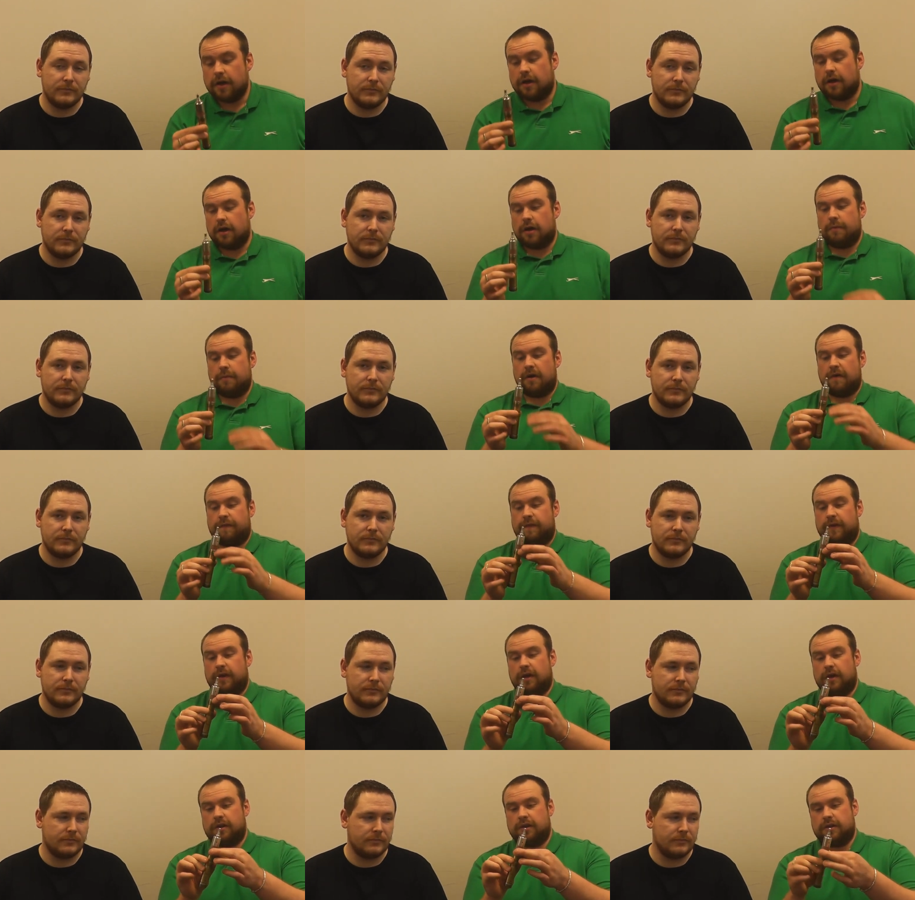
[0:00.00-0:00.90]
Speaker 1: Um, I
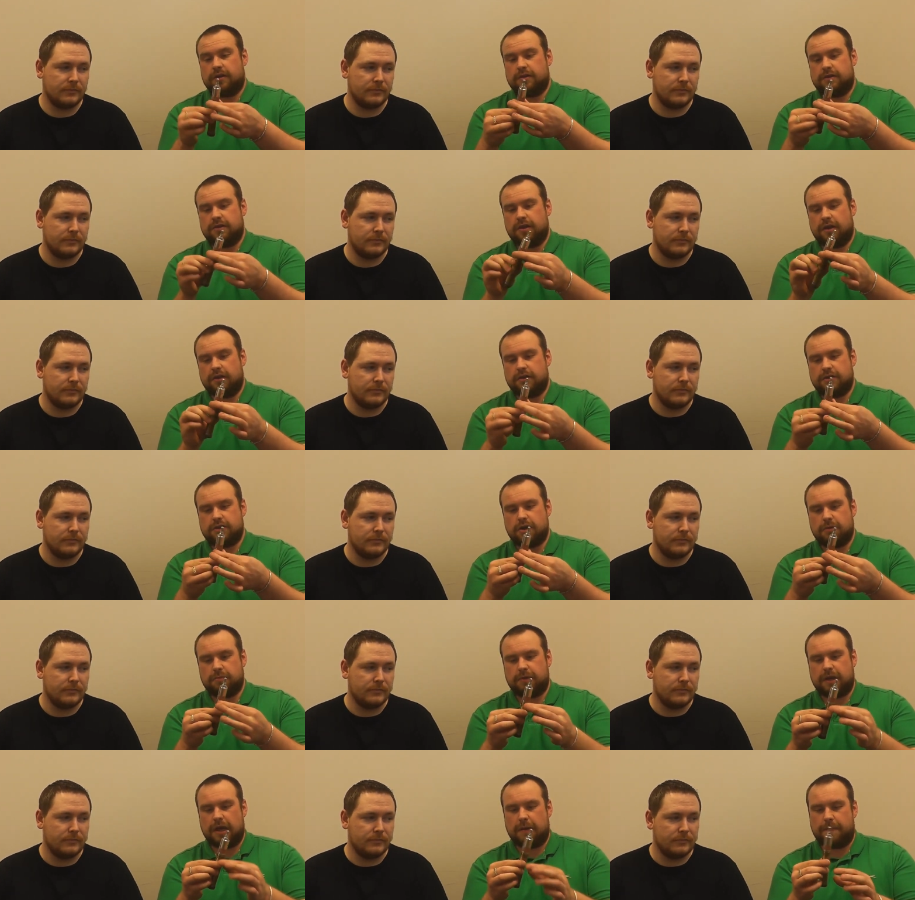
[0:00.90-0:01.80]
think that you know the
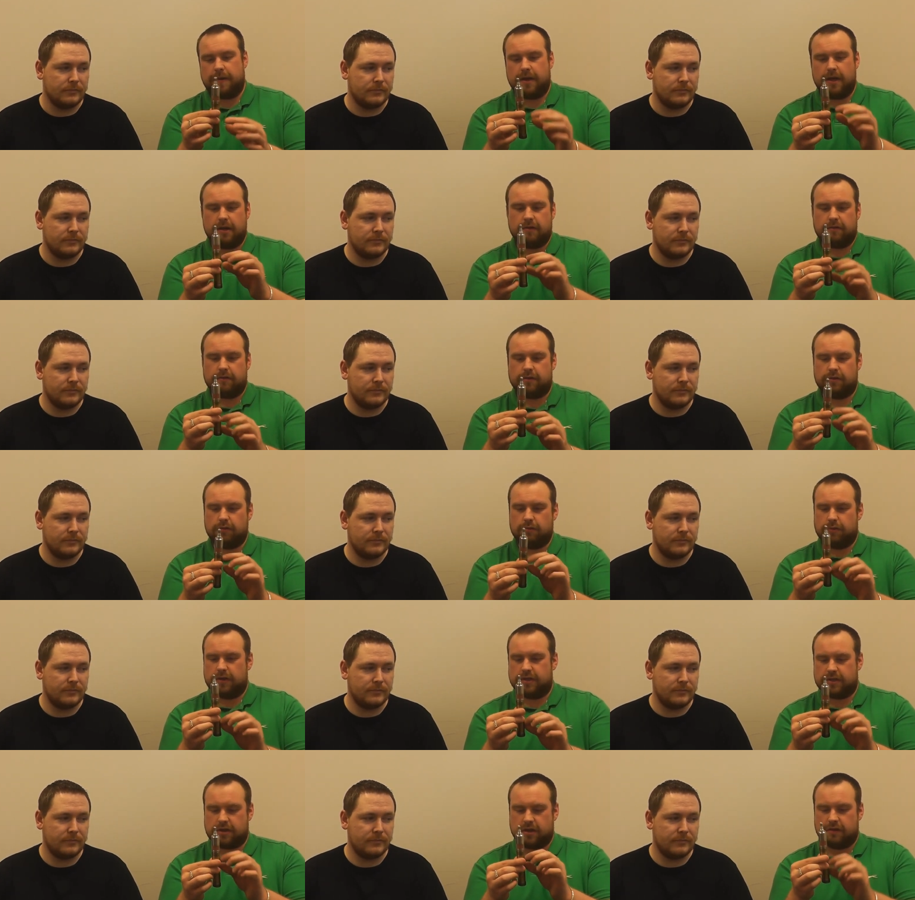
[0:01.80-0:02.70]
top cap here and all
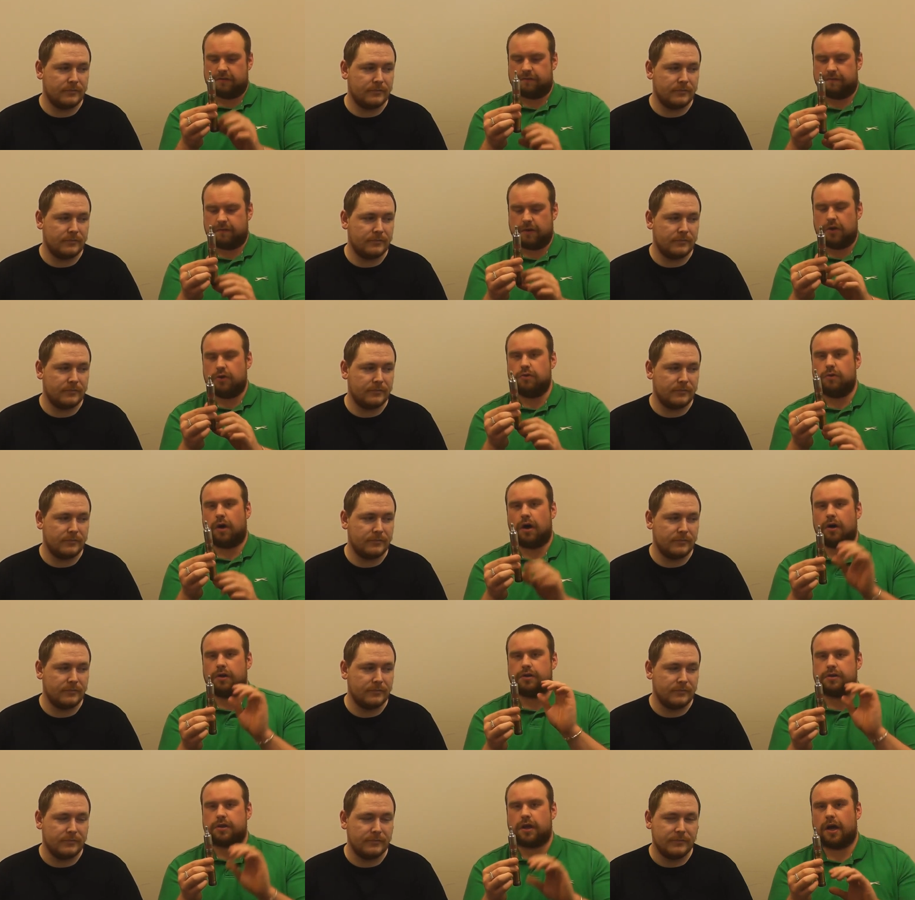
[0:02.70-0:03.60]
this kind of hoo
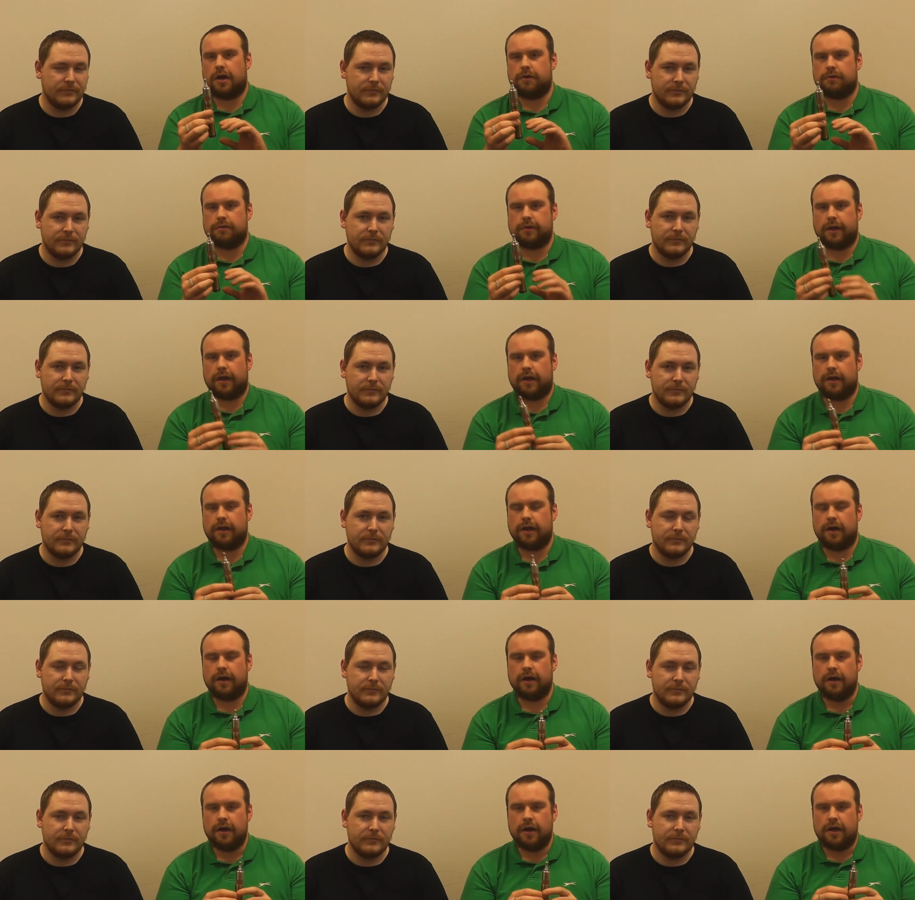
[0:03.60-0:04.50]
ha that's going on down
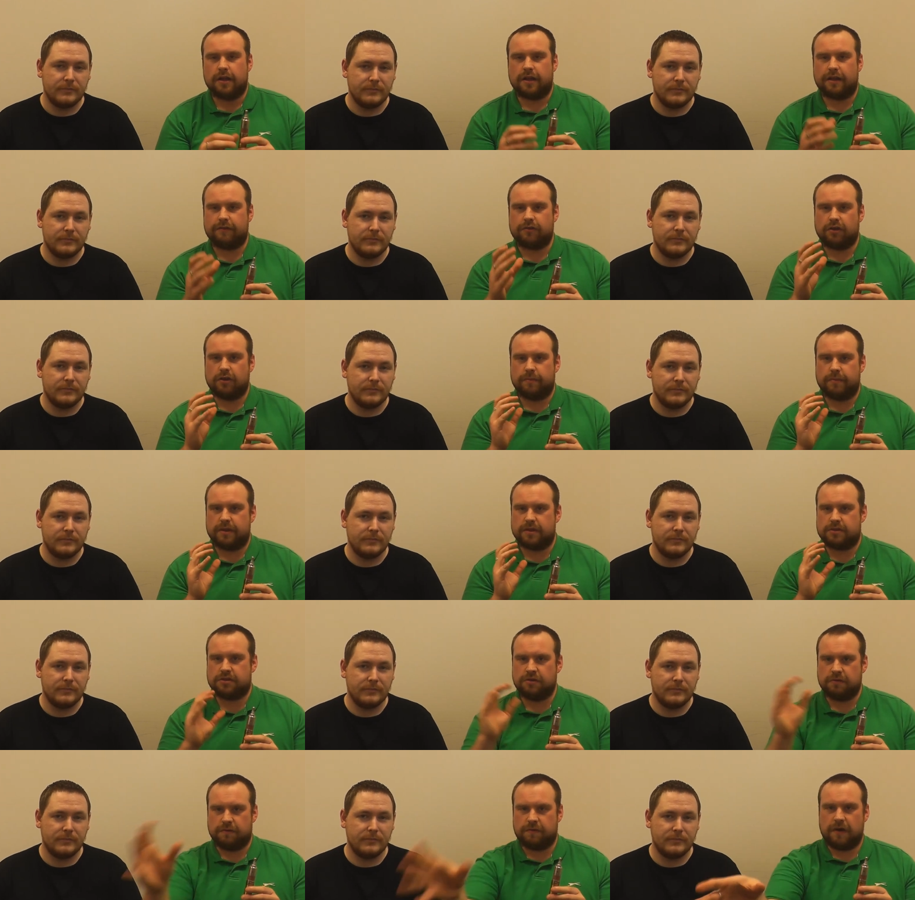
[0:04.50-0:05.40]
here, they've gone a bit
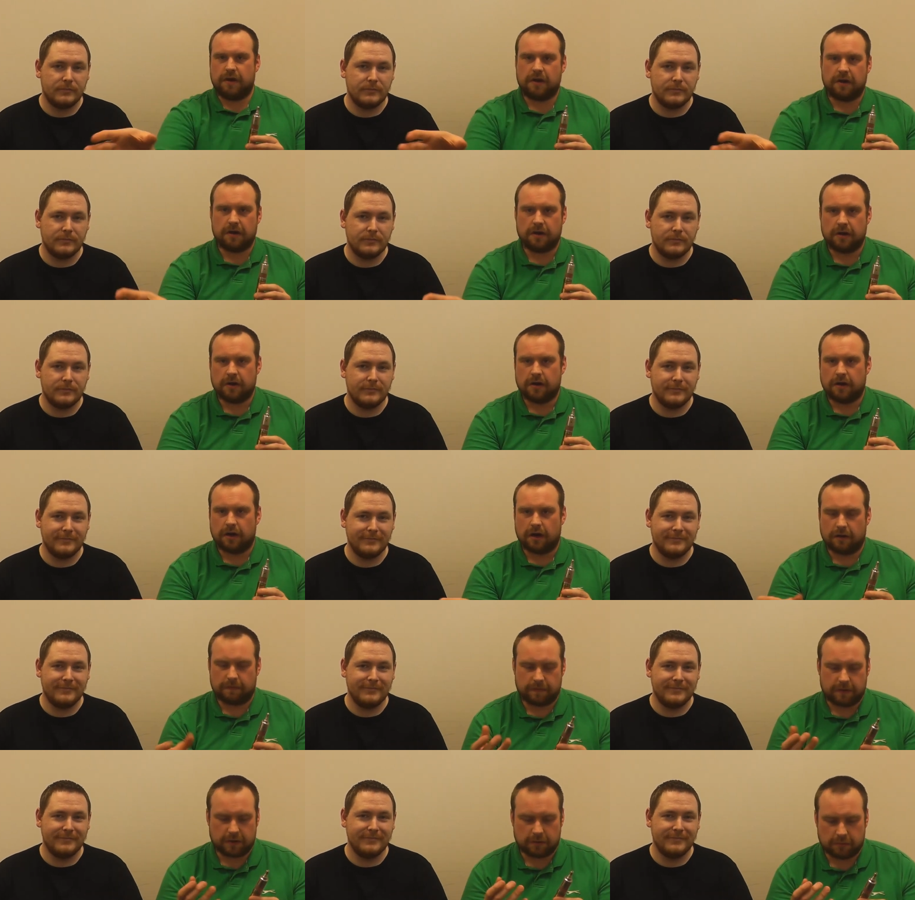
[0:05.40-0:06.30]
too far.
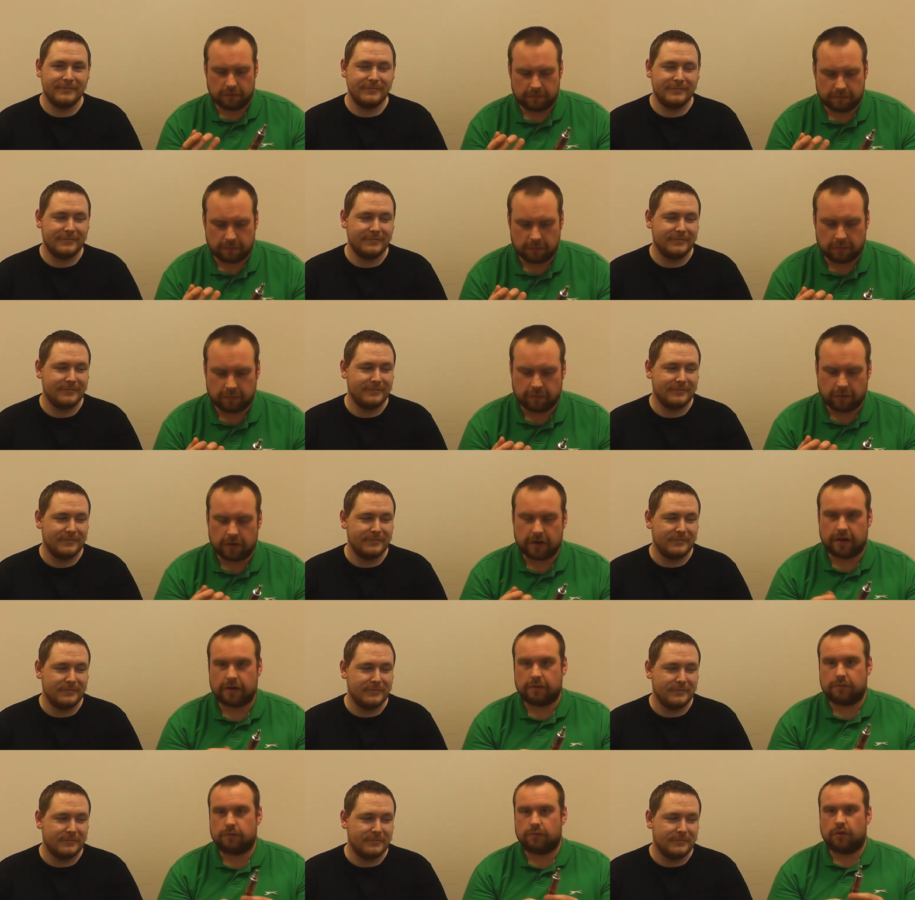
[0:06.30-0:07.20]
I think with with what
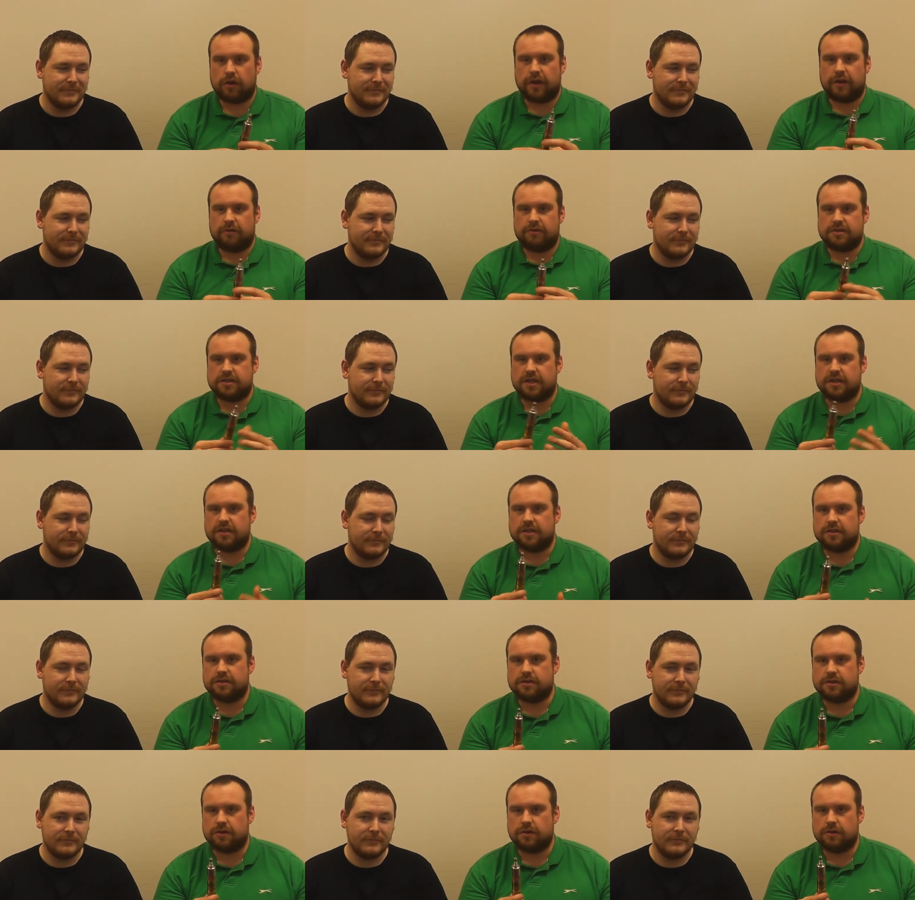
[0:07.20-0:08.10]
they're what they're
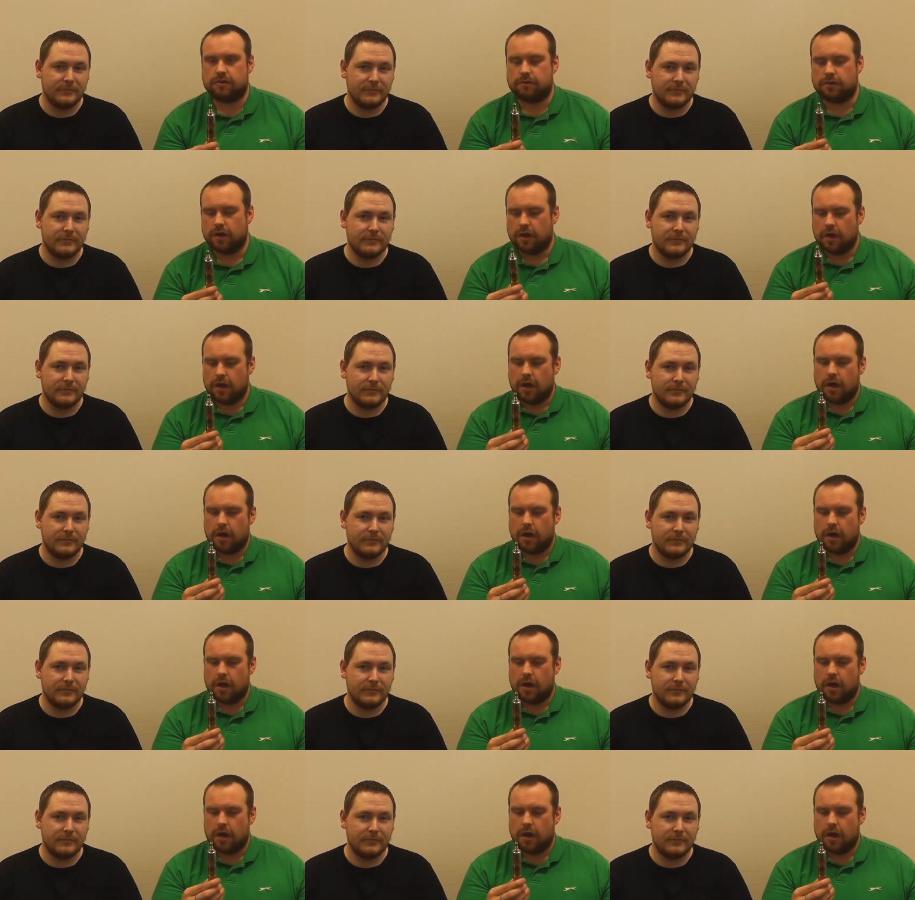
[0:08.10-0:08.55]
intending to do.